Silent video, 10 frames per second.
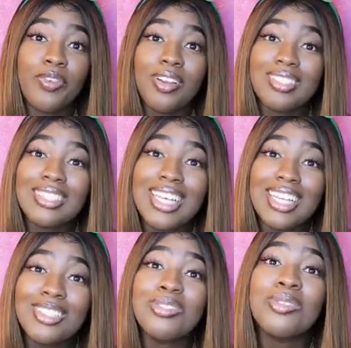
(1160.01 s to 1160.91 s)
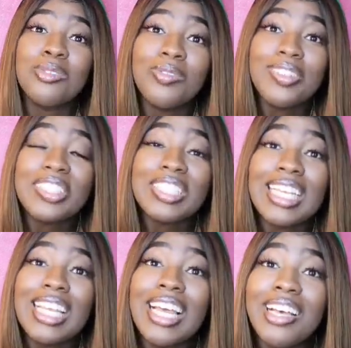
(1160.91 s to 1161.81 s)
First day too. First
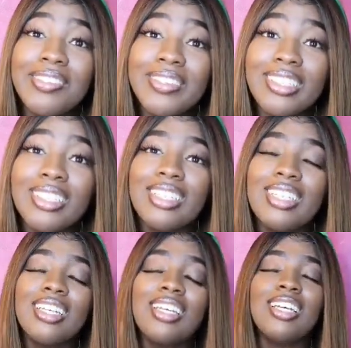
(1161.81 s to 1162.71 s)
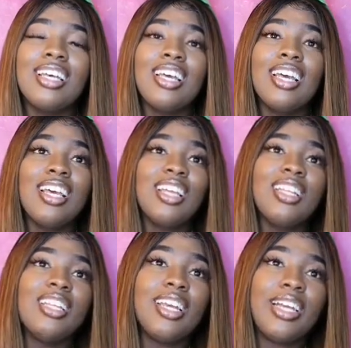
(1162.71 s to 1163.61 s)
day ever.
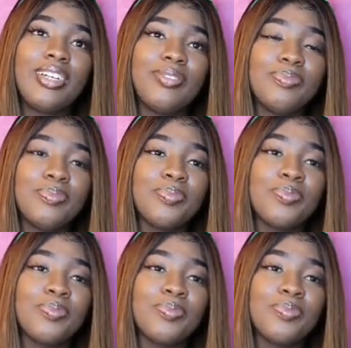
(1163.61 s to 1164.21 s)
Now,